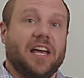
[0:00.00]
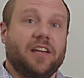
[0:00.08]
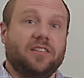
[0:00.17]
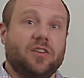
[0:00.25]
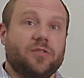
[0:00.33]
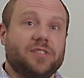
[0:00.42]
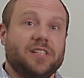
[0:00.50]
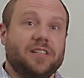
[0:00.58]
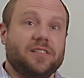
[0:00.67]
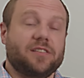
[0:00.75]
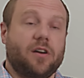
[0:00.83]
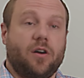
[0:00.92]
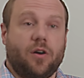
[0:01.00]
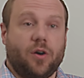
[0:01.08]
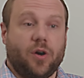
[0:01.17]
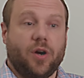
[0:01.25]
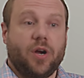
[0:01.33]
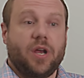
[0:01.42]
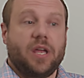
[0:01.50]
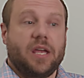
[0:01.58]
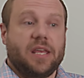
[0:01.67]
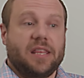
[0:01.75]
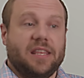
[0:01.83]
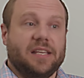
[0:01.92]
diagnoses are
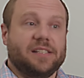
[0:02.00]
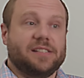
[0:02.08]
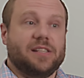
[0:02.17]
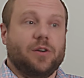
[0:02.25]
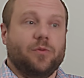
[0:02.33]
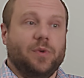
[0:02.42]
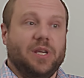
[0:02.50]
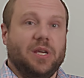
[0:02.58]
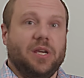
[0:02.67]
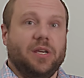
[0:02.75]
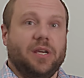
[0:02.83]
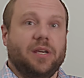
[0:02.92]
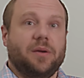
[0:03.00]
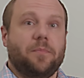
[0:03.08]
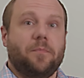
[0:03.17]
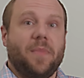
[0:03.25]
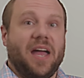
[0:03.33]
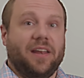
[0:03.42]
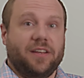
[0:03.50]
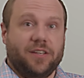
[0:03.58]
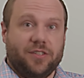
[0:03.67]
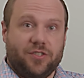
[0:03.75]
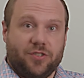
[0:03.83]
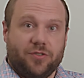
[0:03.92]
things that we
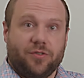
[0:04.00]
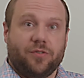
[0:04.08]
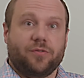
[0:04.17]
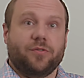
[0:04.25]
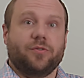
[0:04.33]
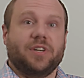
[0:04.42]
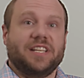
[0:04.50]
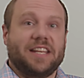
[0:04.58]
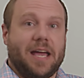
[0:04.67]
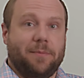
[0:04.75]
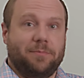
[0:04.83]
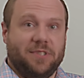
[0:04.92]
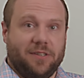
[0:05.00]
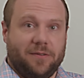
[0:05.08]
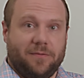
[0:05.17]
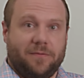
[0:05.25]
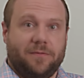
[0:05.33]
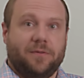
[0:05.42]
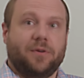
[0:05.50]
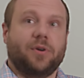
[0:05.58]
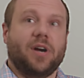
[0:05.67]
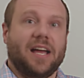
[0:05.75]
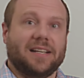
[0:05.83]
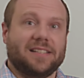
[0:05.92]
manage through adaptive
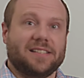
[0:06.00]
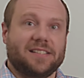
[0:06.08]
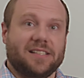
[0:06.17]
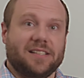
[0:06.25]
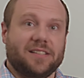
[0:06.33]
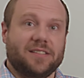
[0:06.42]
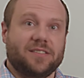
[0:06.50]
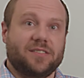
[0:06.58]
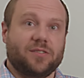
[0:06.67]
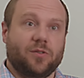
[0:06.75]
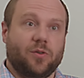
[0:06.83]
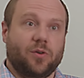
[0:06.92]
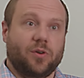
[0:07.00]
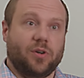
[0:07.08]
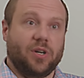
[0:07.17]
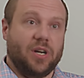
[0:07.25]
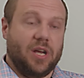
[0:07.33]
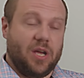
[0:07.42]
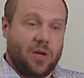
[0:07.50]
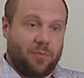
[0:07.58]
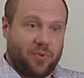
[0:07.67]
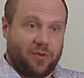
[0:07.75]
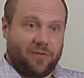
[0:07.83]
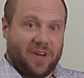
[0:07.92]
practices or
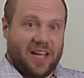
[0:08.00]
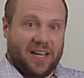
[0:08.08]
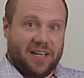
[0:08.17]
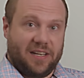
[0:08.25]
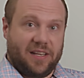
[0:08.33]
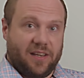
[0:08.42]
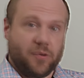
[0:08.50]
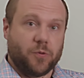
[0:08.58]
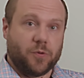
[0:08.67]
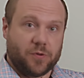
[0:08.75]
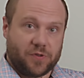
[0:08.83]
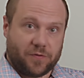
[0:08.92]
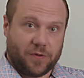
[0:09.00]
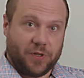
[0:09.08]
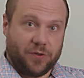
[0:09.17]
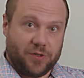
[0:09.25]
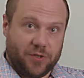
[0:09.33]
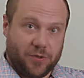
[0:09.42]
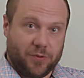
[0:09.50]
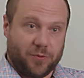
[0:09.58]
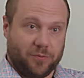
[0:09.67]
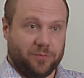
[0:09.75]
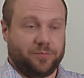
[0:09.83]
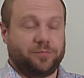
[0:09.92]
provide tools for you
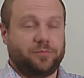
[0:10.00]
to